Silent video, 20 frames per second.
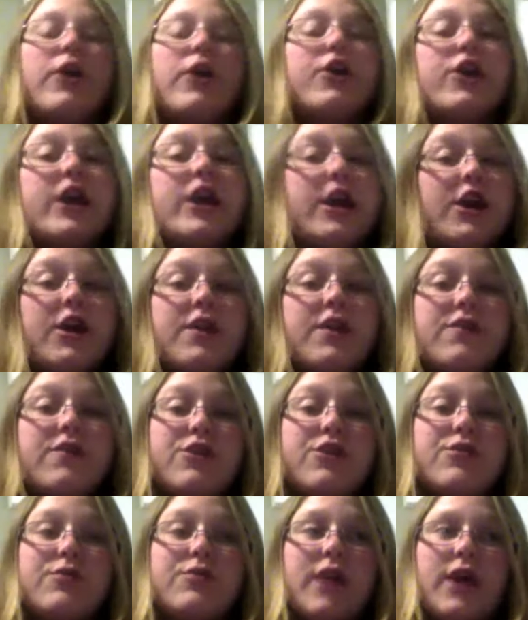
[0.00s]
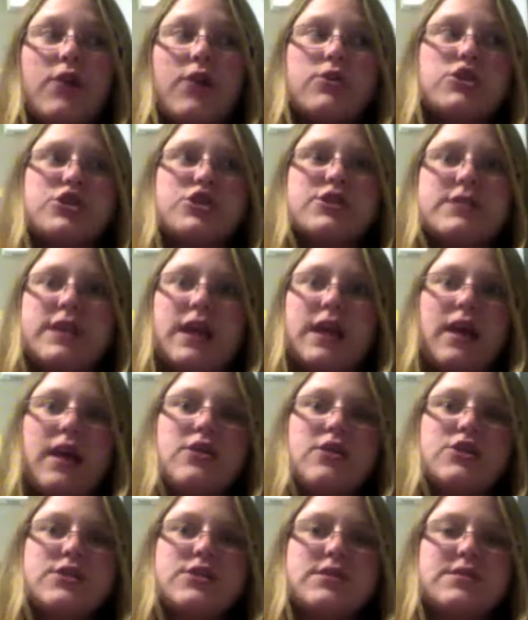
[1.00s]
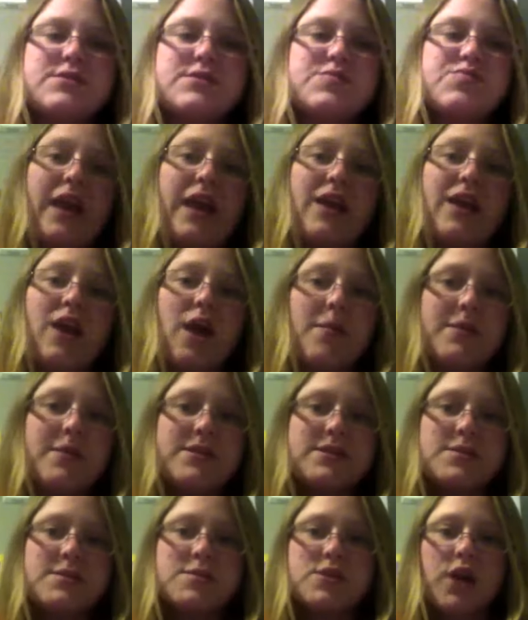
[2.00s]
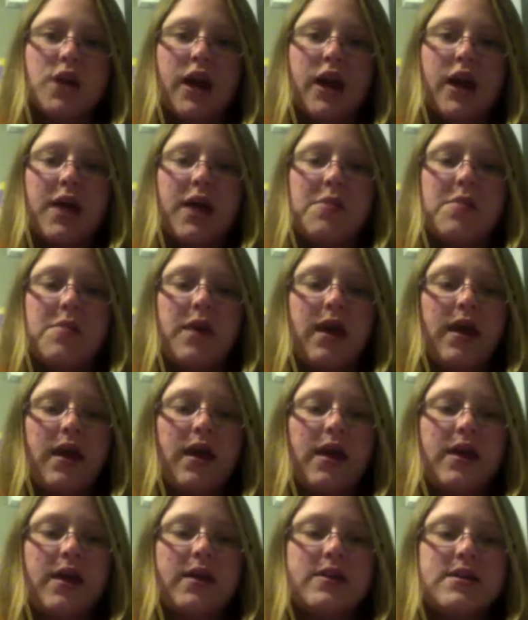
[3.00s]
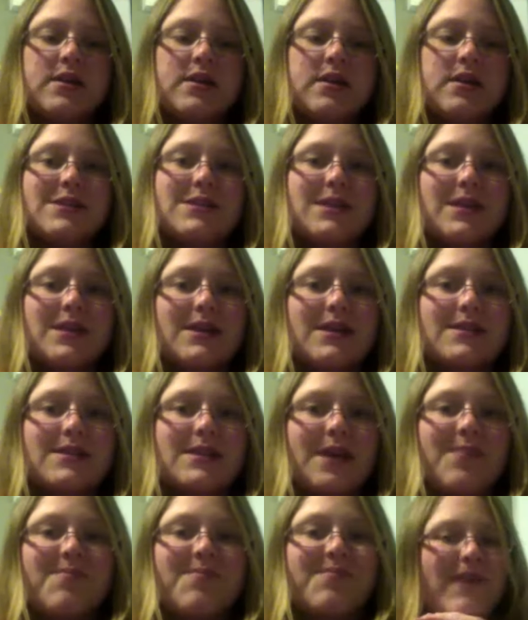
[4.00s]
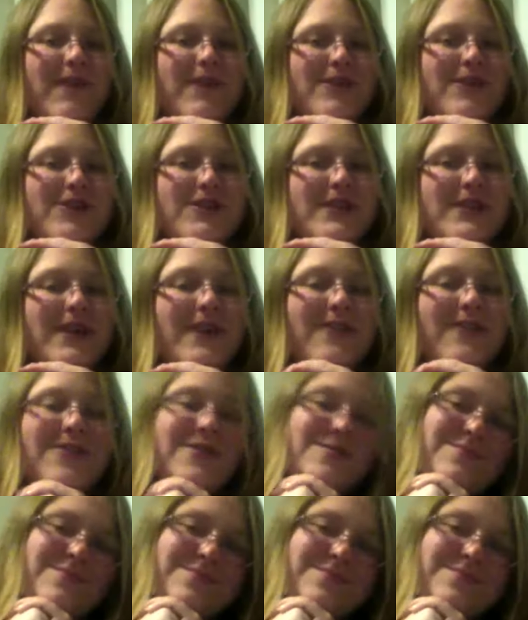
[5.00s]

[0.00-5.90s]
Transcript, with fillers: While you're here, if you like what you're seeing, just like, comment, subscribe, and I'll see you next time. Bye, future self.